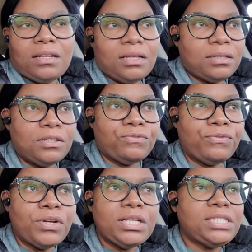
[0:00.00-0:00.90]
it. It's
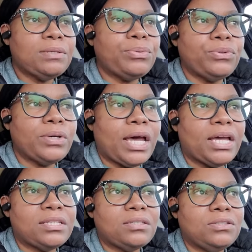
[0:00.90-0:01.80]
really simple, you
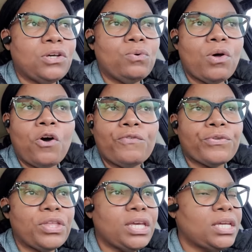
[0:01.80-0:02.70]
guys. Don't
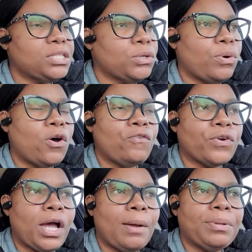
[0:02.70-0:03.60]
overthink it. Don't
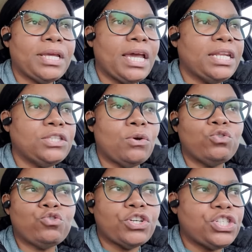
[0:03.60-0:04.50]
overcomplicate it. Don't
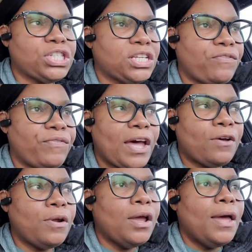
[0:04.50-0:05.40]
stress yourself out.